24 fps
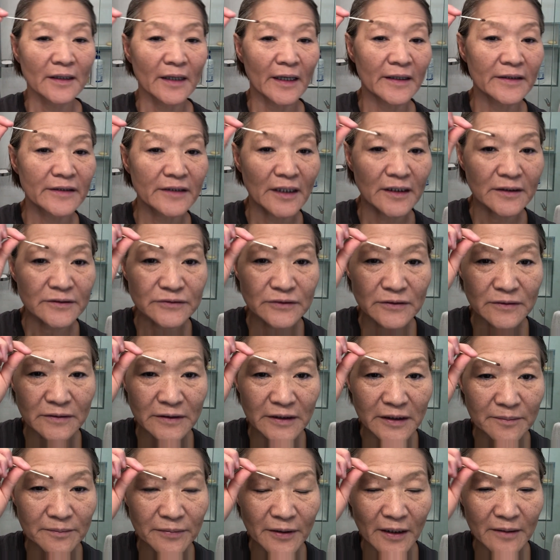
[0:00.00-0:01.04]
not
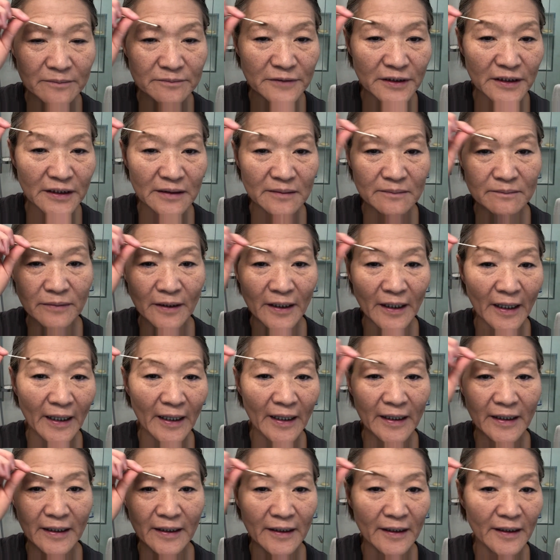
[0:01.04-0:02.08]
only pumpkin pie,
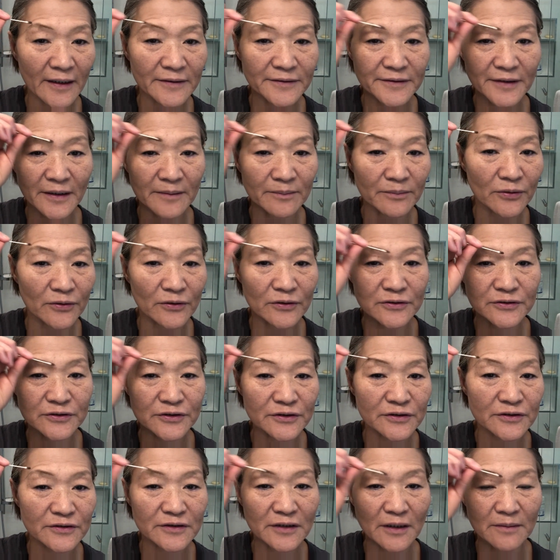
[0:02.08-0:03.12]
and I bought
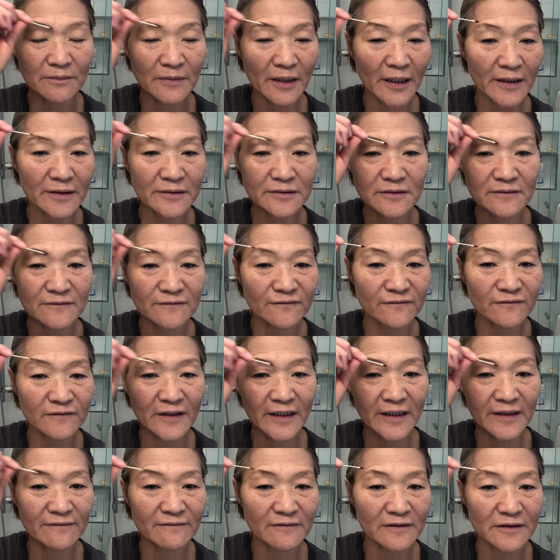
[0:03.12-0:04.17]
some other
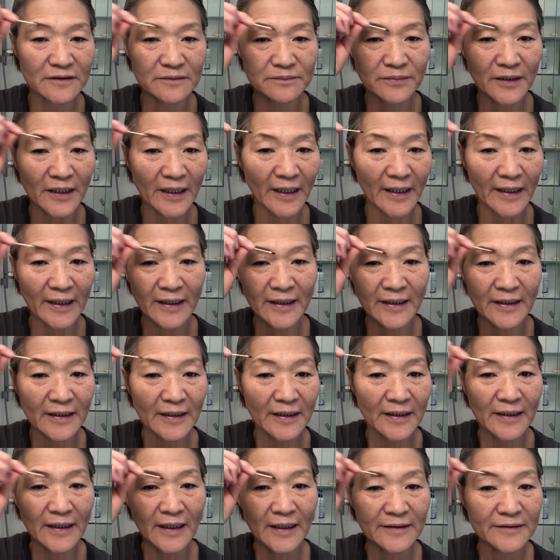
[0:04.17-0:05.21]
flavored pie.
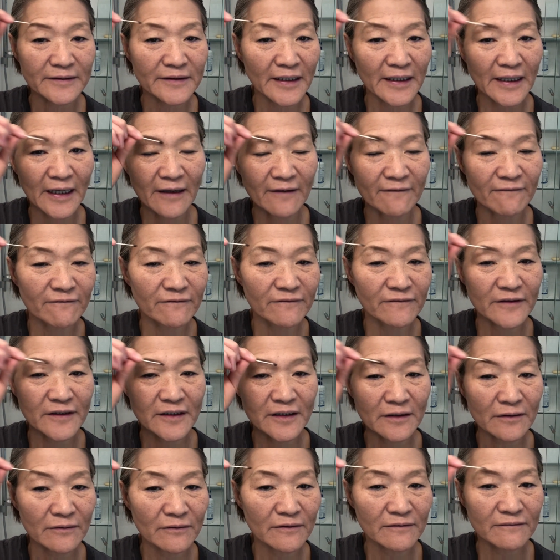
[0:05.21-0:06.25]
And they are
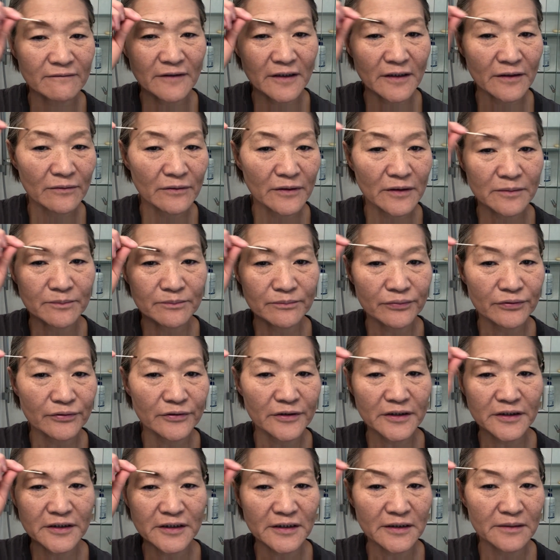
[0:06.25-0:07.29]
very, very
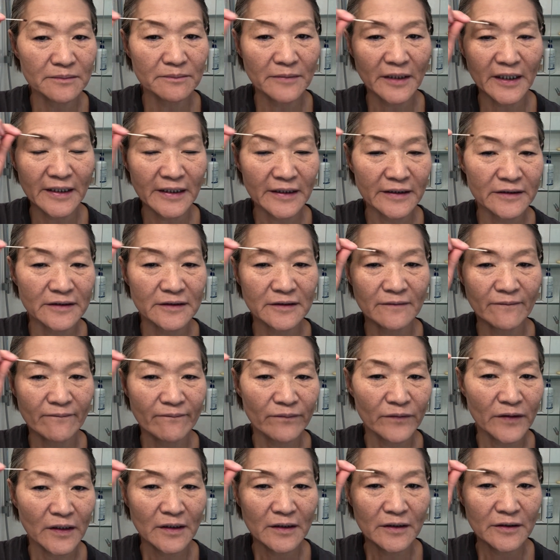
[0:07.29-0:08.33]
pretty made.
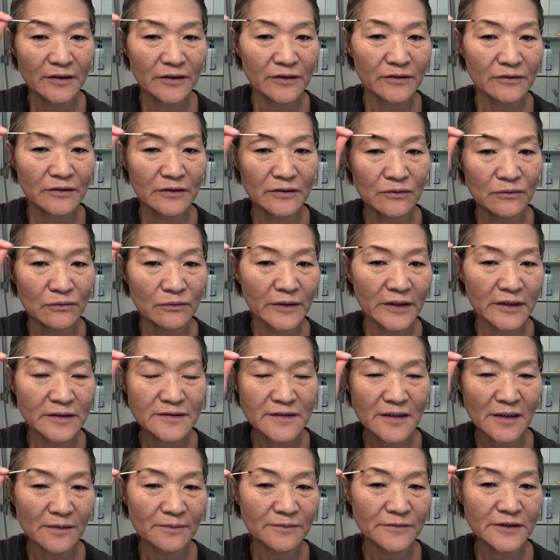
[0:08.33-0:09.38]
You know, when
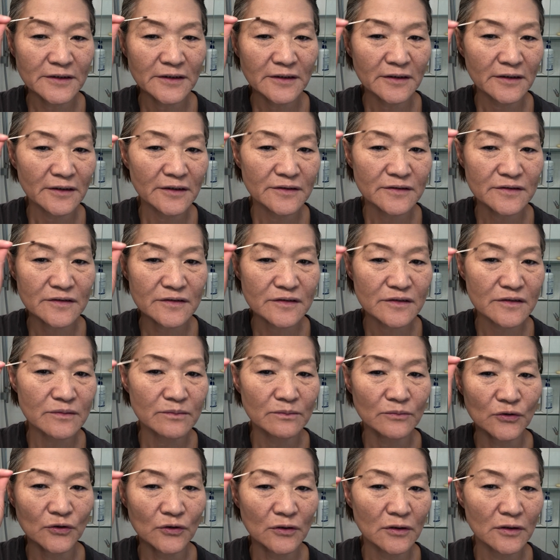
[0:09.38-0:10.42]
something is
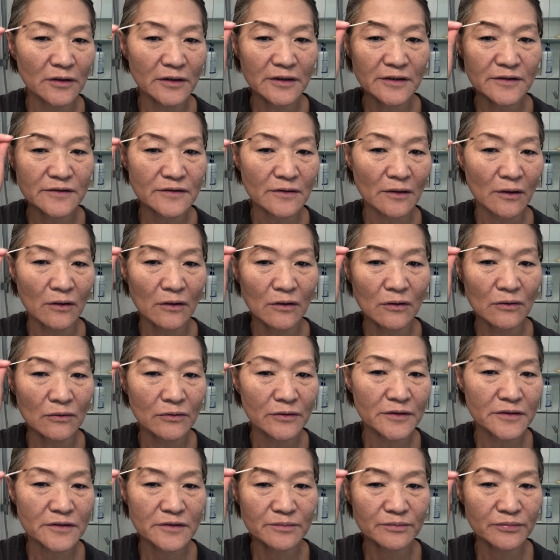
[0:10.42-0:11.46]
small, it's
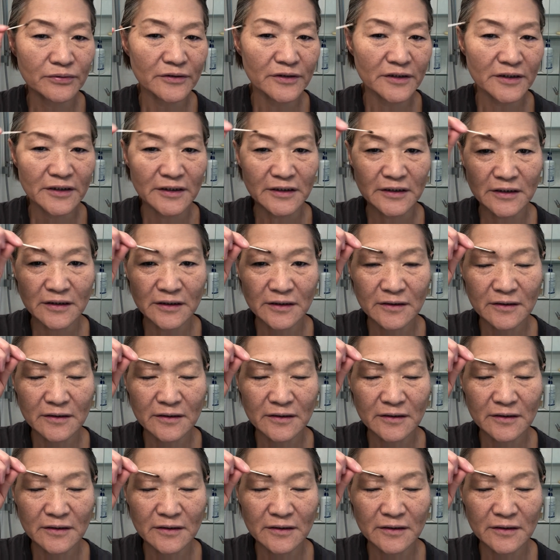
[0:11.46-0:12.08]
always pretty.